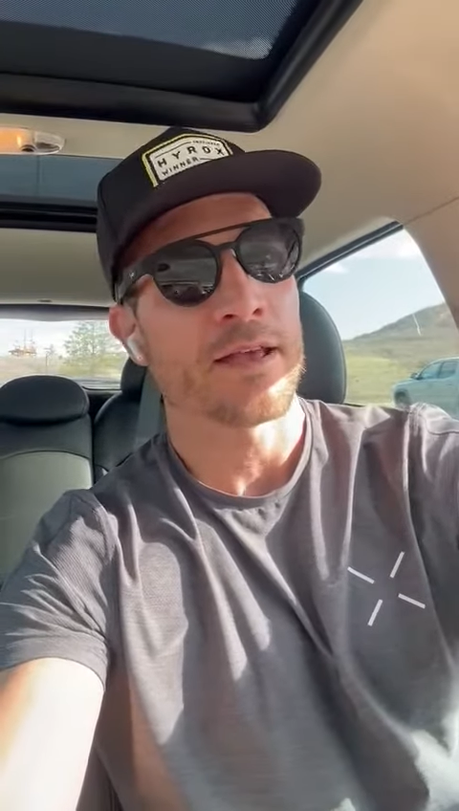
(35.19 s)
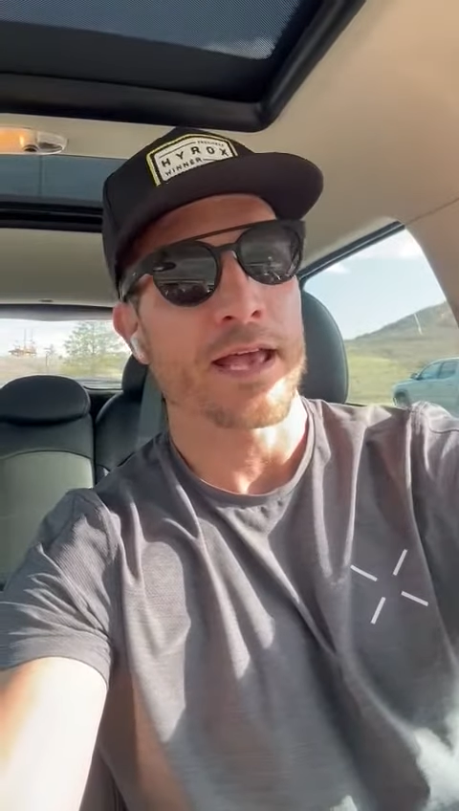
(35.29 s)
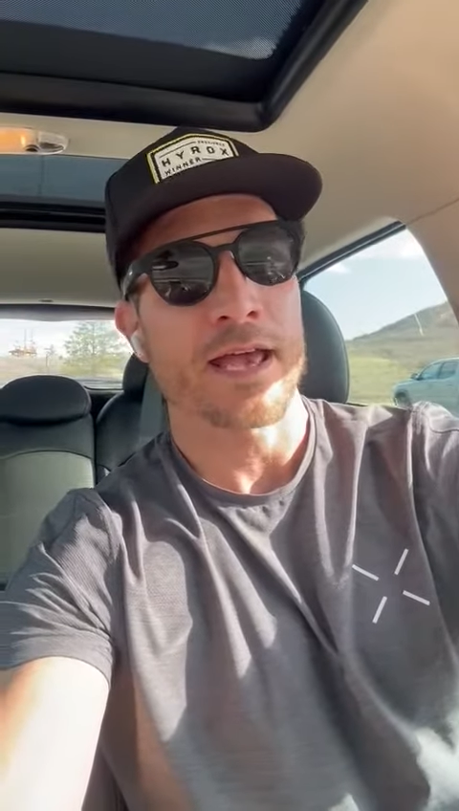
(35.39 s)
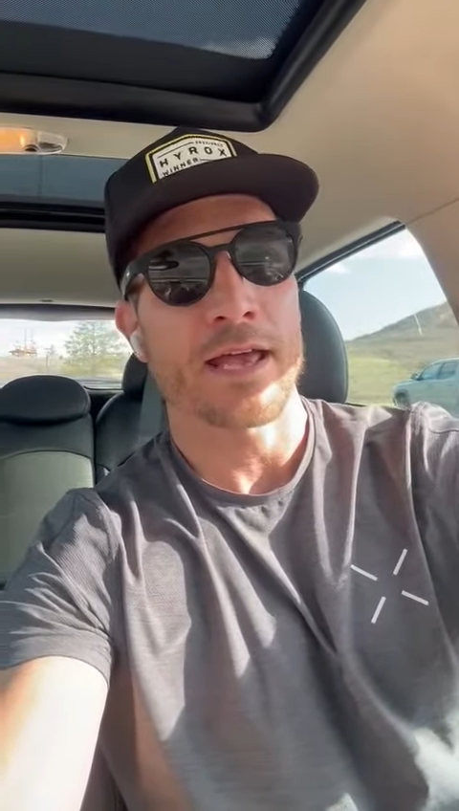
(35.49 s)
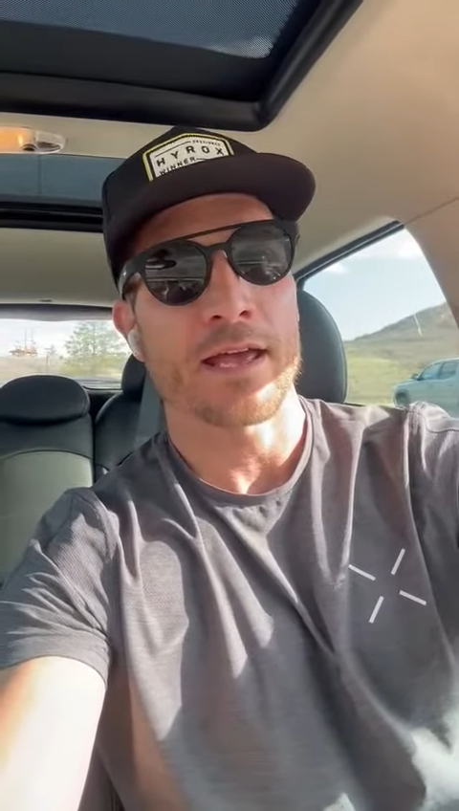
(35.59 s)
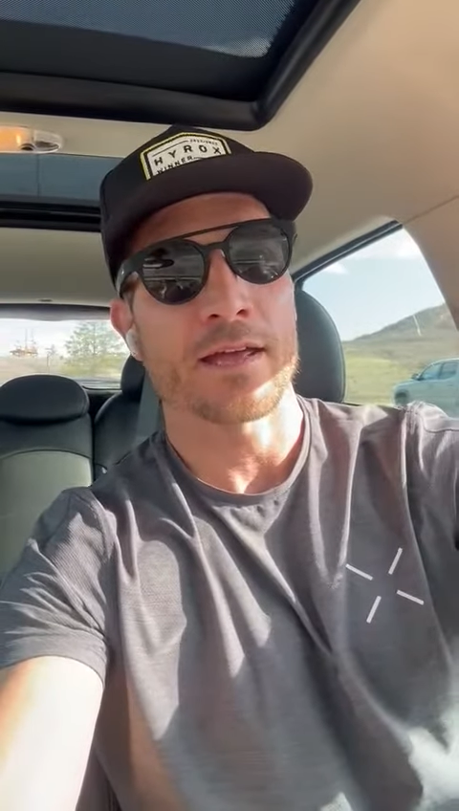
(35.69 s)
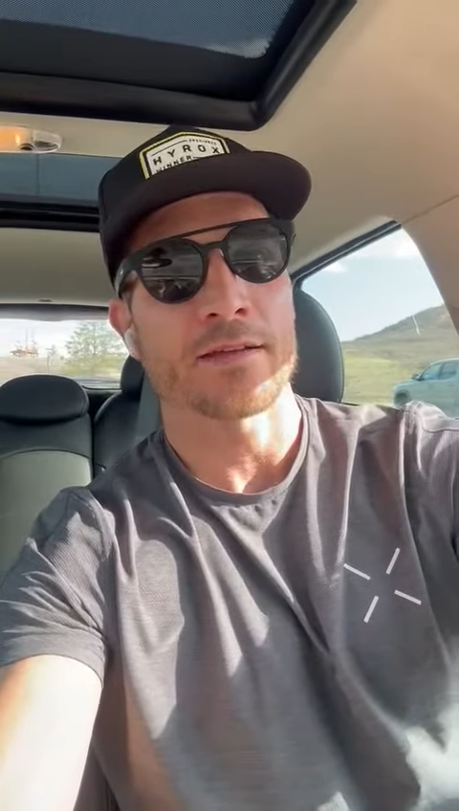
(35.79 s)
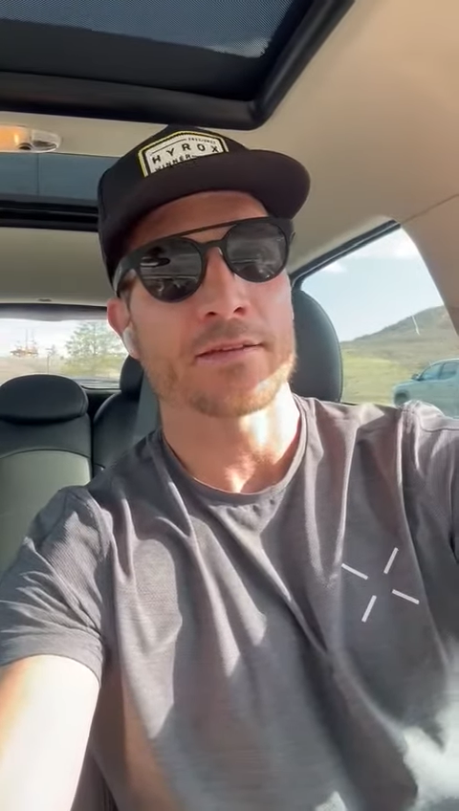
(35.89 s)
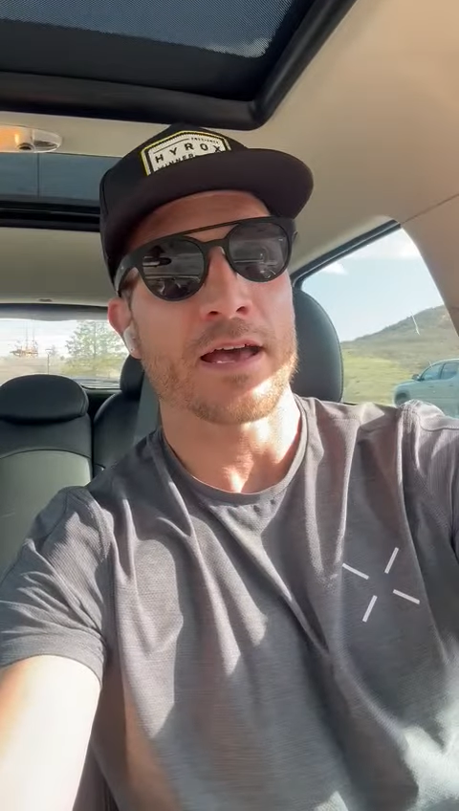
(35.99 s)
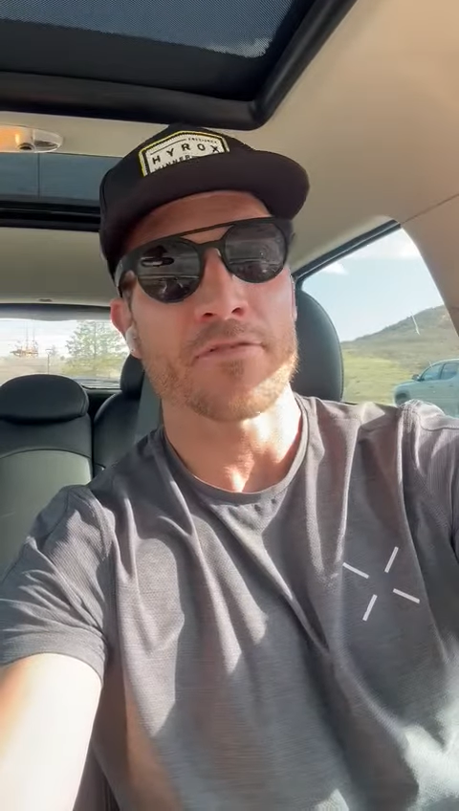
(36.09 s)

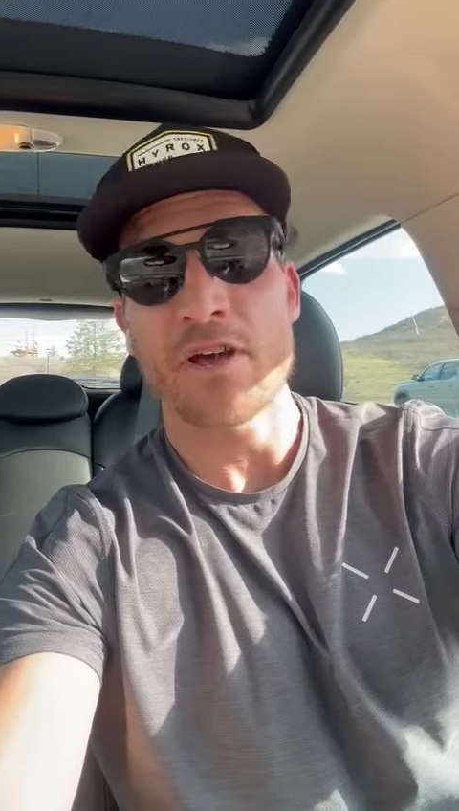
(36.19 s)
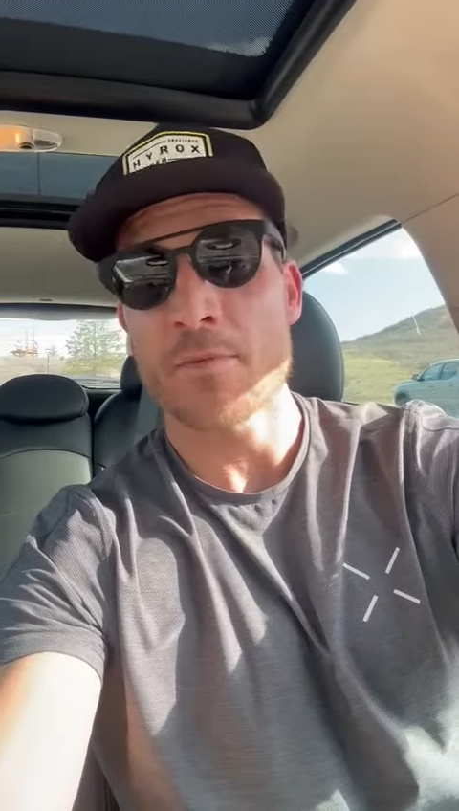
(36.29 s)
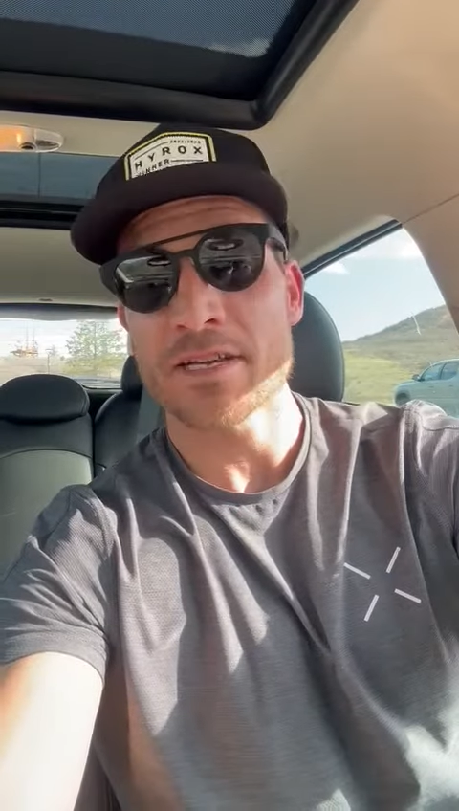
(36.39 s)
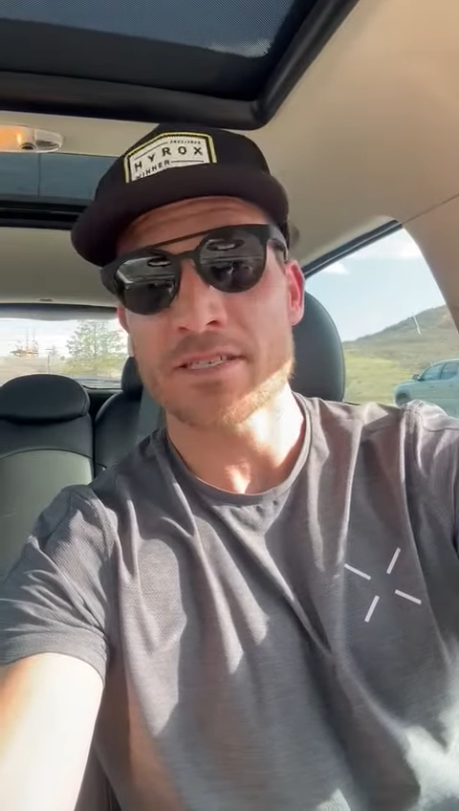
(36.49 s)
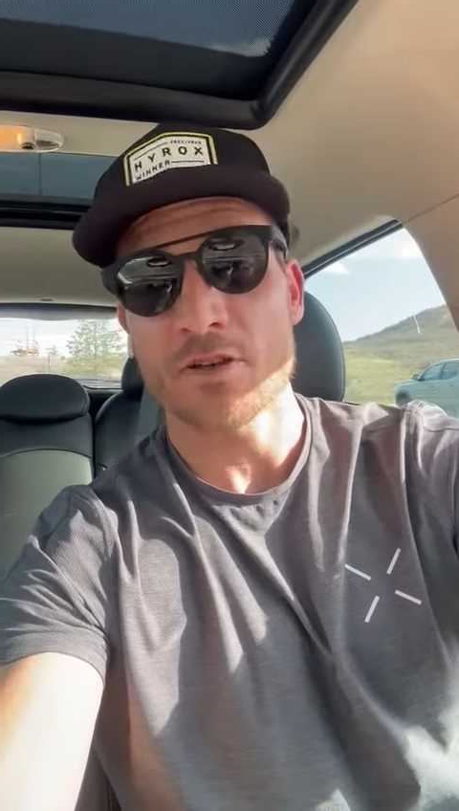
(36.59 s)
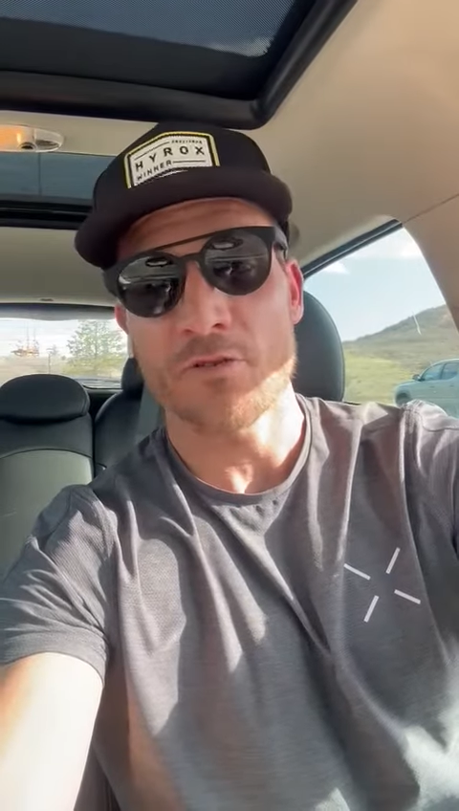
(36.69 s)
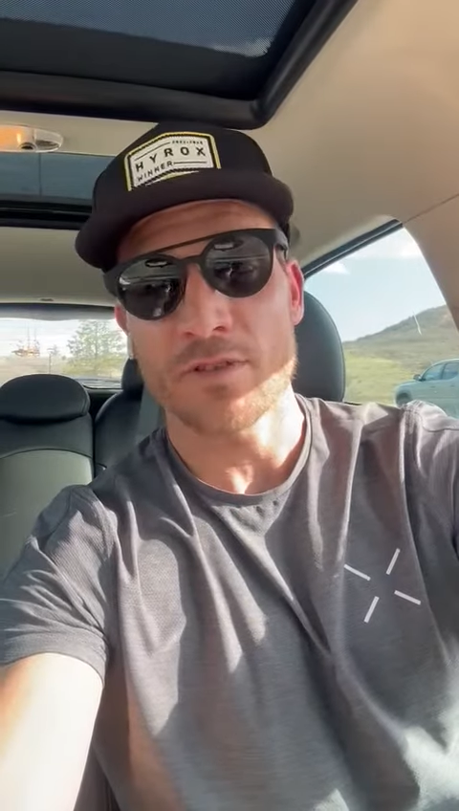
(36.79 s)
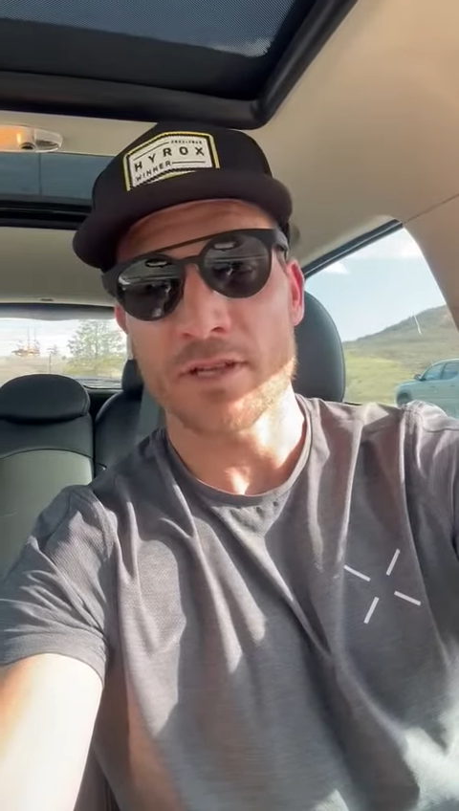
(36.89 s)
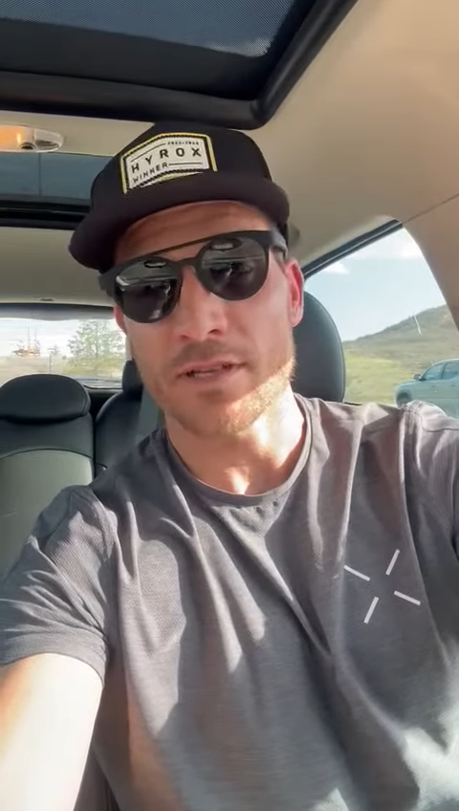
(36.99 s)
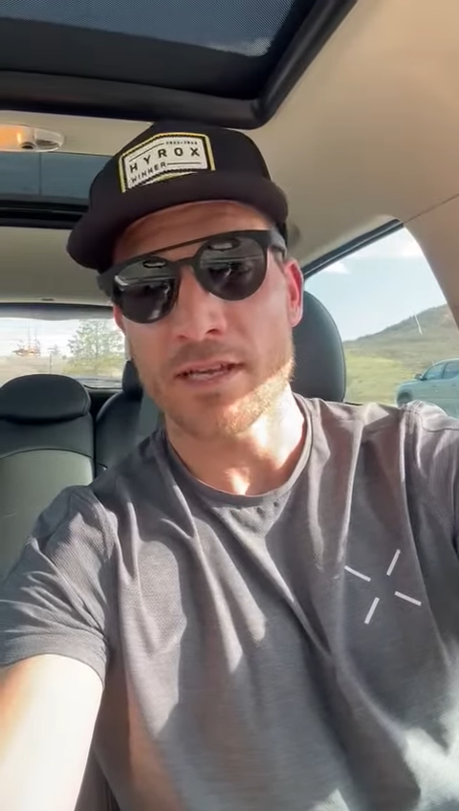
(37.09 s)
And I found myself in
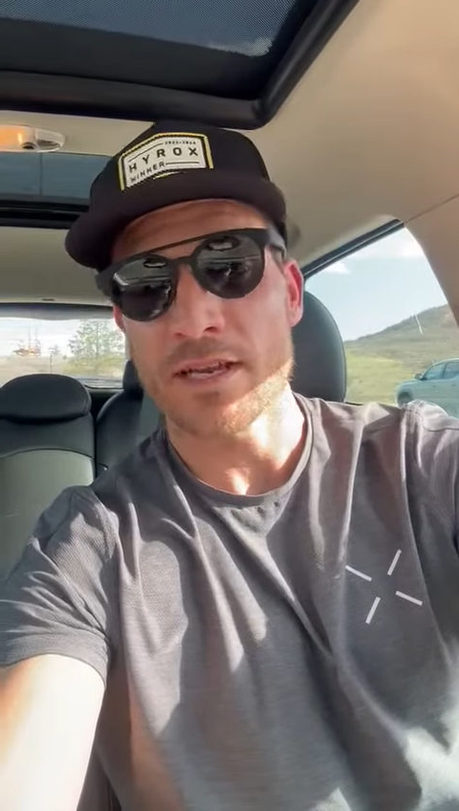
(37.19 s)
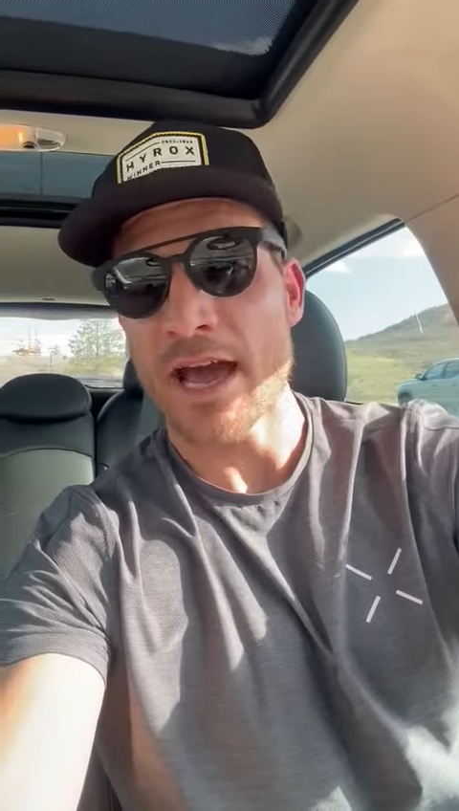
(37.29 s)
the lead